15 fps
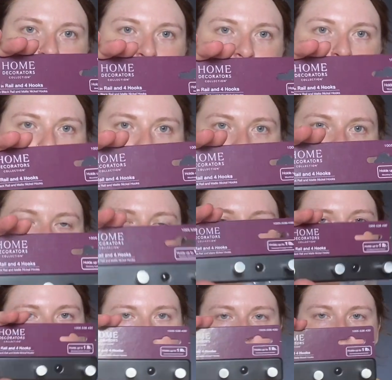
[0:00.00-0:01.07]
hook that
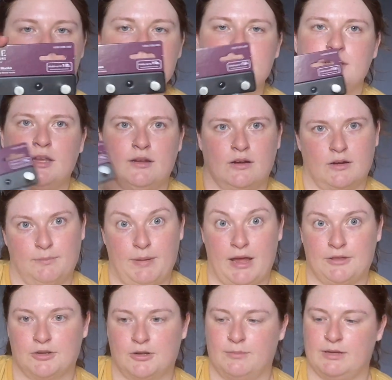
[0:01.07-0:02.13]
we're gonna use in our
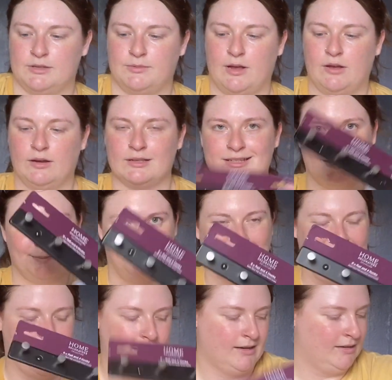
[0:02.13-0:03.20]
bathroom as well because it's
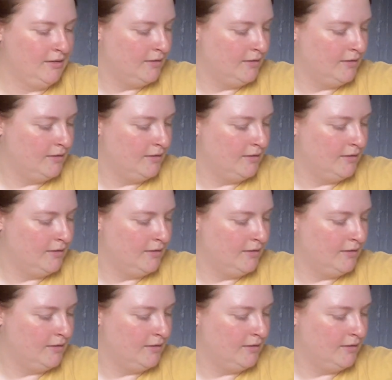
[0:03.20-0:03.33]
black.